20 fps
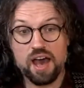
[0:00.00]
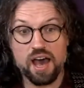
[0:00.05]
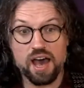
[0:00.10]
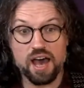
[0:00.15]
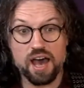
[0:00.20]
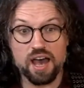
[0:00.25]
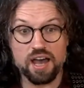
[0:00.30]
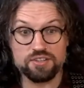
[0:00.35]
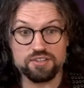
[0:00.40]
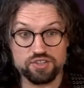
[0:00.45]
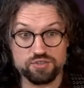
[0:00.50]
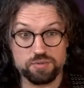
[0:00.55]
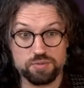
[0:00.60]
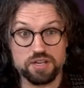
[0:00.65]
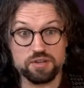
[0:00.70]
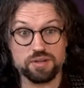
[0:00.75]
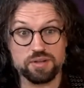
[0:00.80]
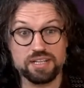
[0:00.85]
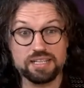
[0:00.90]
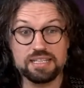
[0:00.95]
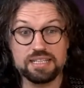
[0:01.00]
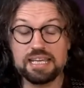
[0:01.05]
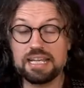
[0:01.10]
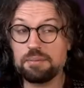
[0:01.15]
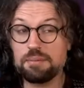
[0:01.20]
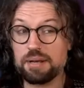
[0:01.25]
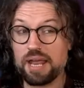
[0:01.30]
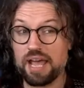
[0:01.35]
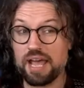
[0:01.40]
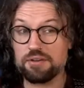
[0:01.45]
uh, just want to do a
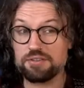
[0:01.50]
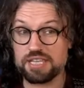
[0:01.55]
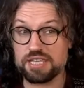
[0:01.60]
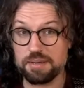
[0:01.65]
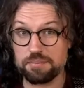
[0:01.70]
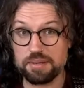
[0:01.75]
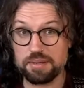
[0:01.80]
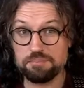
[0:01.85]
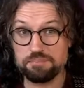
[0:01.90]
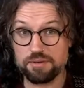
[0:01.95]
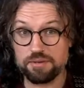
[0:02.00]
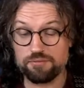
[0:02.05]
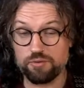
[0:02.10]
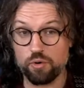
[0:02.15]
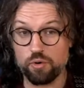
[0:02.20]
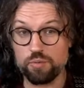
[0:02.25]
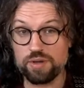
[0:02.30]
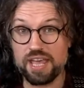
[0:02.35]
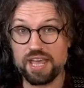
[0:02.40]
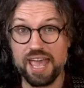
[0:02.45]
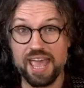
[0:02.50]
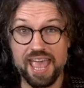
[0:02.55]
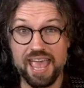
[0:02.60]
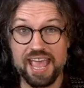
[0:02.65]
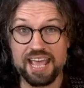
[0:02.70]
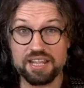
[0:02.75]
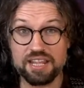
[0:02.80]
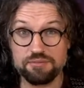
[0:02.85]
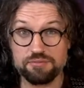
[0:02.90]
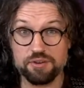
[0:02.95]
little bit of housekeeping before we get
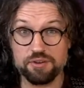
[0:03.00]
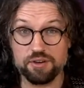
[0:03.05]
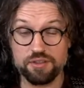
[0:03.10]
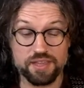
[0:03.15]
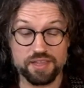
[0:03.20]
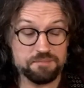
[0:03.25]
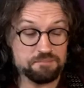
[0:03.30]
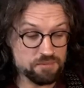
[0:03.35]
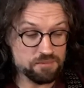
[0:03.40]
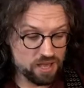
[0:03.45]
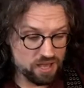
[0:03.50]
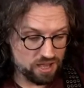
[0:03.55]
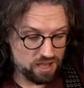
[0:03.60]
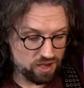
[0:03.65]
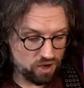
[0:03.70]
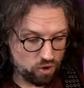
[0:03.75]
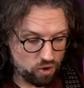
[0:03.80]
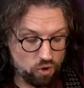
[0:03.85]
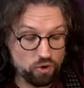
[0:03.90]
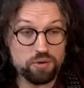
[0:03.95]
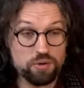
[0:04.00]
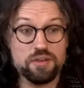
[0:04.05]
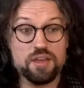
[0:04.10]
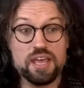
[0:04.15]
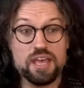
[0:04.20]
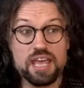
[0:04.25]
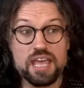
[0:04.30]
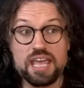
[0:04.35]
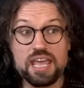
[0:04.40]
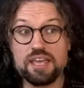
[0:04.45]
any further uh, on.
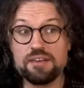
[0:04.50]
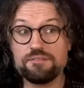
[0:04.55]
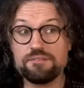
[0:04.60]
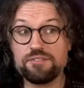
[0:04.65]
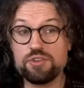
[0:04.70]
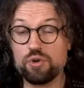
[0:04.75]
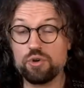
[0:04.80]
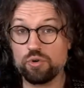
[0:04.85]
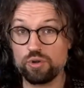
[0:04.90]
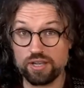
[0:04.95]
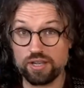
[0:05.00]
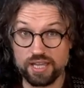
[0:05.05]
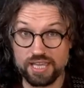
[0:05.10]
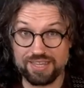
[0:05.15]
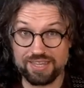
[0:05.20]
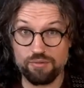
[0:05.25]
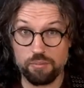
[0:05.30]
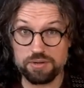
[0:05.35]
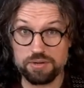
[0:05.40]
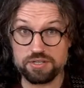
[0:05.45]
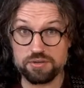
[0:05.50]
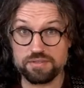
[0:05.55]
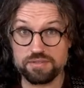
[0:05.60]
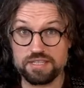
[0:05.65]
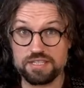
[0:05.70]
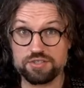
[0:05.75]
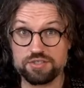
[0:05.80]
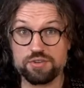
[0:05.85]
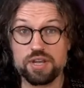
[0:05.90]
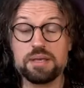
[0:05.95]
If you're liking what we do in
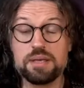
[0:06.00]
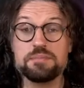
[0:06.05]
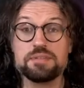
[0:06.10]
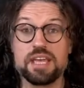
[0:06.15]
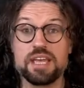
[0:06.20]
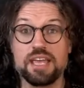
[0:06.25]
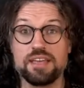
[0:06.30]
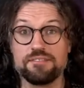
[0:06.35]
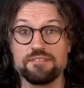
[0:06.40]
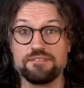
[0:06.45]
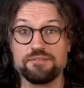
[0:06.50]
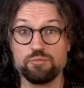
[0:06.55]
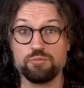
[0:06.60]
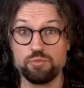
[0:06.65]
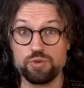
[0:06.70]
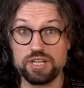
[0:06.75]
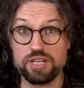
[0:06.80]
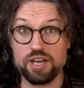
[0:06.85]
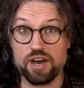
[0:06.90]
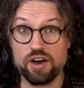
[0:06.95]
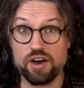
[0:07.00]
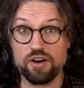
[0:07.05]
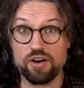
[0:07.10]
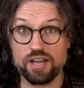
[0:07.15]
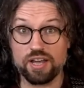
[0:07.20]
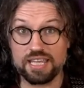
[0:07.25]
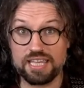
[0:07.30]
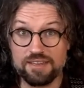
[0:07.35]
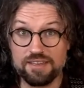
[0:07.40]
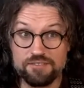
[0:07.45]
these streams, if we
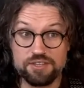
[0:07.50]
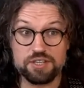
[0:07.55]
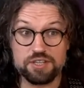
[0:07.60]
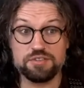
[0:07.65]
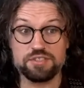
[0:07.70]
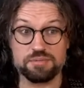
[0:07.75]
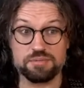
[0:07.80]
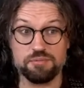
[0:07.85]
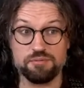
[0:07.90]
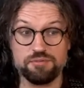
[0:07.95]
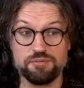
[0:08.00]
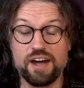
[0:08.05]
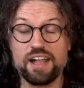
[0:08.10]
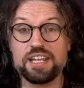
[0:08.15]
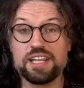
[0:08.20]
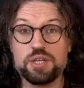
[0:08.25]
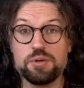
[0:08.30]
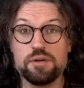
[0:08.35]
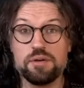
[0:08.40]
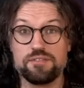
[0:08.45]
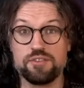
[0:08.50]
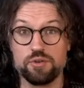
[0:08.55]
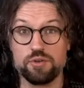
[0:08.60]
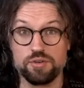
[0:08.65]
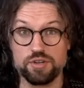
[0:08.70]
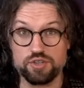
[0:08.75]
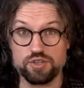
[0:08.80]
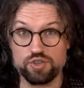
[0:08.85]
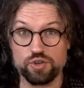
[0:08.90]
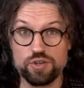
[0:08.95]
are giving you some value, if
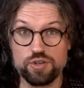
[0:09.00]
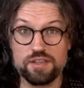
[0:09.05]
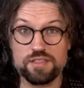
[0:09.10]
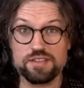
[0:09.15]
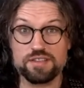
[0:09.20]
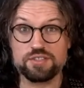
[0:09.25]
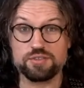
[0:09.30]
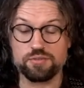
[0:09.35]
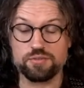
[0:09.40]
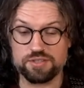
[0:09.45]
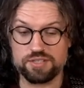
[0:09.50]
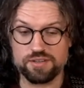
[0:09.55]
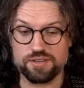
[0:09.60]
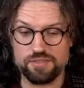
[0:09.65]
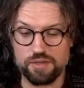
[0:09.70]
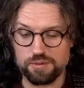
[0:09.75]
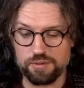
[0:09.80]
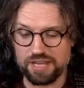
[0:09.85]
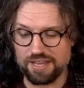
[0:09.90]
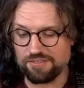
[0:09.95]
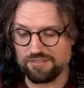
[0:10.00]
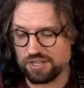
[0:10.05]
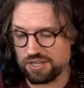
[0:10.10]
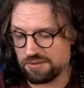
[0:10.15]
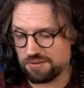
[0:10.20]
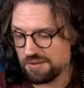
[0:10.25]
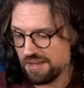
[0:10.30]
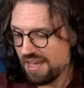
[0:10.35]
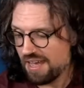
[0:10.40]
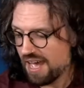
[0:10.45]
you're enjoying the sort of stuff that we're giving
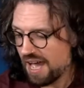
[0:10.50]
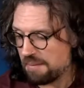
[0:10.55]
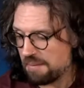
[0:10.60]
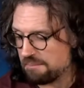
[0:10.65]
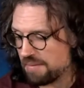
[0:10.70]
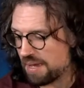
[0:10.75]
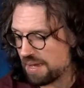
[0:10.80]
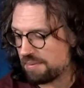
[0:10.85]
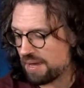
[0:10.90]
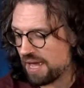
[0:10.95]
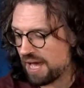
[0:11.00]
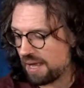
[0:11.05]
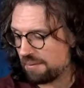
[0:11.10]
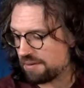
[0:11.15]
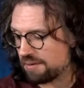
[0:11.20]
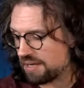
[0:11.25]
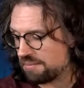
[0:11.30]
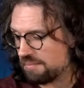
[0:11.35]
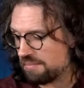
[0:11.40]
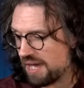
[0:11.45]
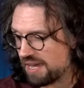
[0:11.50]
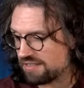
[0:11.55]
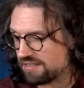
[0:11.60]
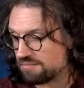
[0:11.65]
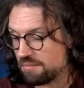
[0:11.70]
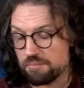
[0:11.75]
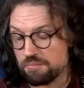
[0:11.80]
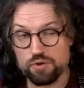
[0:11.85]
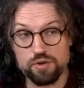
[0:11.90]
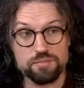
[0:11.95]
you and maybe helping you make
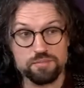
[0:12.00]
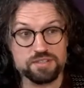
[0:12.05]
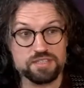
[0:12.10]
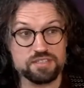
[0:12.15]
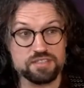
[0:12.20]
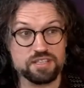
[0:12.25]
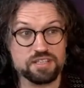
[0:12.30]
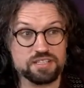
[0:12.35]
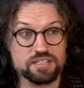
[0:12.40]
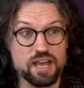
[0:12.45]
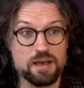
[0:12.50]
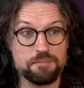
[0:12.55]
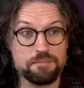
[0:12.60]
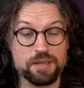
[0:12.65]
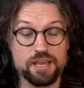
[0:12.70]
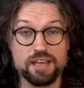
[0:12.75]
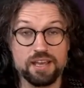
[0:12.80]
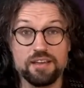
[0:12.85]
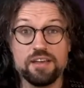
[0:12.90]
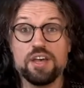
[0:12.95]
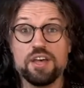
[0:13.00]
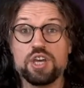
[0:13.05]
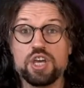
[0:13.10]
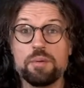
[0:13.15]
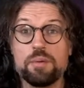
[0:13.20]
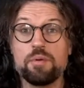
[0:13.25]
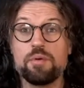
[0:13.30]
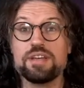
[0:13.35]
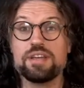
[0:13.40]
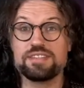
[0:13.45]
some improvements as a guitar player, a
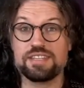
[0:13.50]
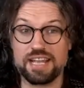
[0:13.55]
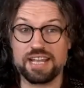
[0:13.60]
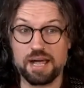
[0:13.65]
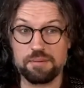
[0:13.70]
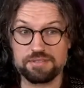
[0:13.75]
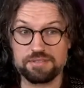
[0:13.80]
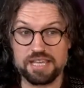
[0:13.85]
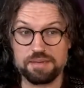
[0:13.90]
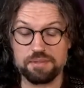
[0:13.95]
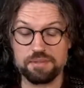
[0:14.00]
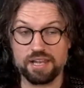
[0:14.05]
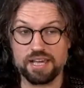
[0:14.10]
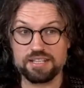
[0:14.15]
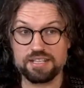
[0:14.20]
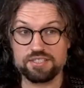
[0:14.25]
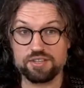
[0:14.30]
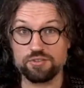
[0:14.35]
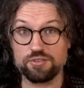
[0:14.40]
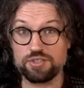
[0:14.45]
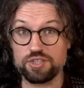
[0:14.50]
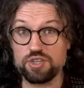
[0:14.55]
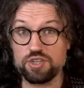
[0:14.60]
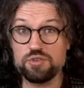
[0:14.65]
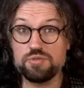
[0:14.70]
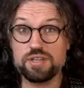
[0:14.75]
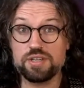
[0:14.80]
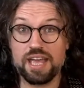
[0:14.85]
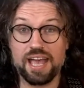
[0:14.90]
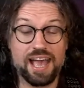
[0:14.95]
couple of ways you can help us keep the lights on.
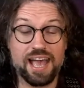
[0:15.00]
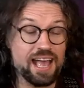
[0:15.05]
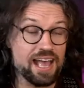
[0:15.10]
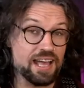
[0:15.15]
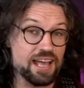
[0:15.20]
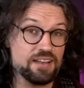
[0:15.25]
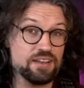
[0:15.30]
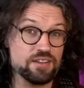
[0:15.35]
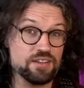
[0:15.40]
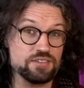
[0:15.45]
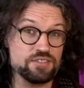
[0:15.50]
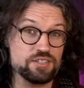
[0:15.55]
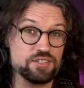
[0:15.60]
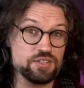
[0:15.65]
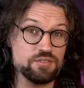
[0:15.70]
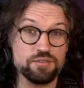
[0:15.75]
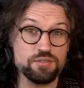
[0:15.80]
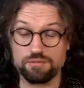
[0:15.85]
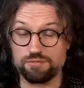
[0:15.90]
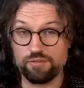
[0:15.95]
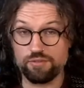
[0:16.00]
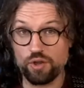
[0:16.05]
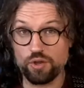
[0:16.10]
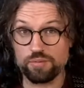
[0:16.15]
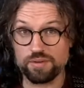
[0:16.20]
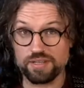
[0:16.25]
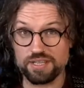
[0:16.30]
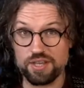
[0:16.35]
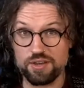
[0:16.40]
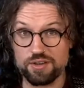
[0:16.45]
You can do the
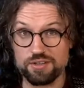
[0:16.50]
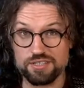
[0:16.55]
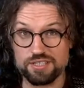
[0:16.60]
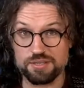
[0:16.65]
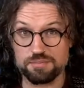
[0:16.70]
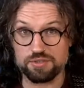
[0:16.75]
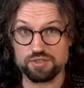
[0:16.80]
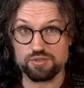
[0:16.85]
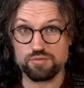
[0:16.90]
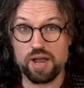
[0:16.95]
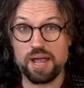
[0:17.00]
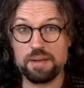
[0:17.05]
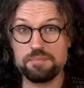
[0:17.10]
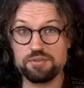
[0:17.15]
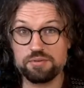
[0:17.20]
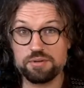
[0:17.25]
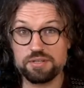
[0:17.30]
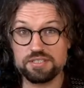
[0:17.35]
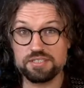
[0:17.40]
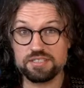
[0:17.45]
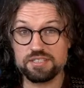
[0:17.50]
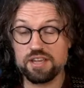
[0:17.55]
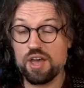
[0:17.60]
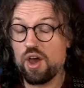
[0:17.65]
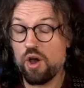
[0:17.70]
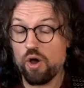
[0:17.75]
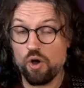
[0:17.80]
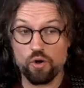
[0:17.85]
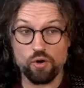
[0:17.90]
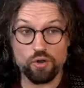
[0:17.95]
following. You can subscribe to us
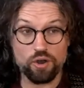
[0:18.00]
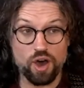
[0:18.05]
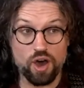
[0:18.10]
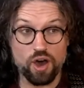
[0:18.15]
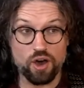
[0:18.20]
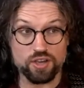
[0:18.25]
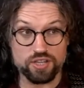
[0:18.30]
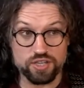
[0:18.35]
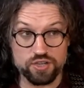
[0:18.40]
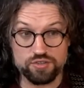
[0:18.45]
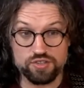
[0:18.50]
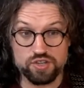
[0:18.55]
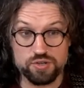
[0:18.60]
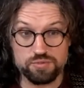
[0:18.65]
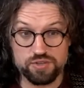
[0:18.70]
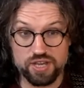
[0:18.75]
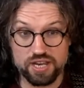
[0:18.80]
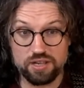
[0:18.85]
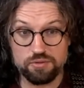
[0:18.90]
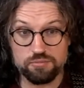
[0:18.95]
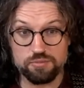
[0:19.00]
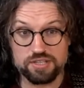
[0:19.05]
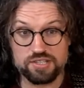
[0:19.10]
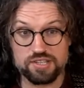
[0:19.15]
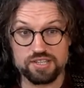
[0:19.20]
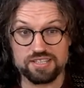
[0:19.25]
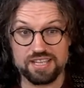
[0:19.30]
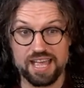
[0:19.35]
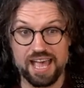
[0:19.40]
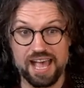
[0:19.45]
on our YouTube channel,
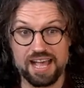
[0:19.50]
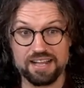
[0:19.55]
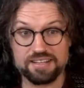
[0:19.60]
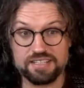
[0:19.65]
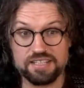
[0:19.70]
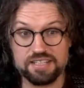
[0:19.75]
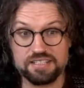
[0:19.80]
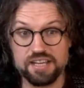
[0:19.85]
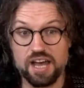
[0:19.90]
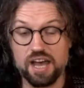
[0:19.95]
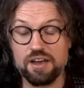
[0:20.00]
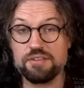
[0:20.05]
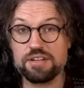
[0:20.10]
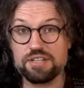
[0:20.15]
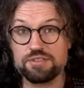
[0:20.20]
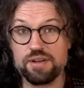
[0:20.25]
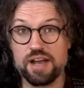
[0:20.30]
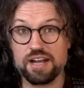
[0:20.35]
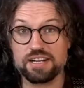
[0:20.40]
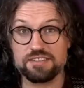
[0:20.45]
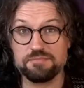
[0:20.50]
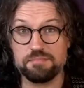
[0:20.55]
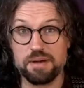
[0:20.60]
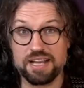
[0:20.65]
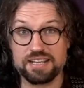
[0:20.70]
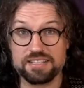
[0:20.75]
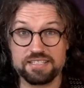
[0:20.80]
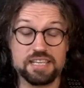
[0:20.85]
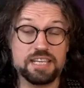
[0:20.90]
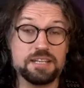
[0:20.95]
which is at Guitar Interactive
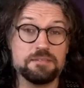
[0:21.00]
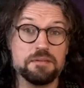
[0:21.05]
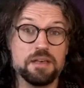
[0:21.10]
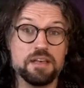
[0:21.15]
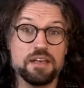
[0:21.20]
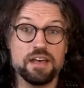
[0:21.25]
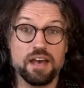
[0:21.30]
Magazine.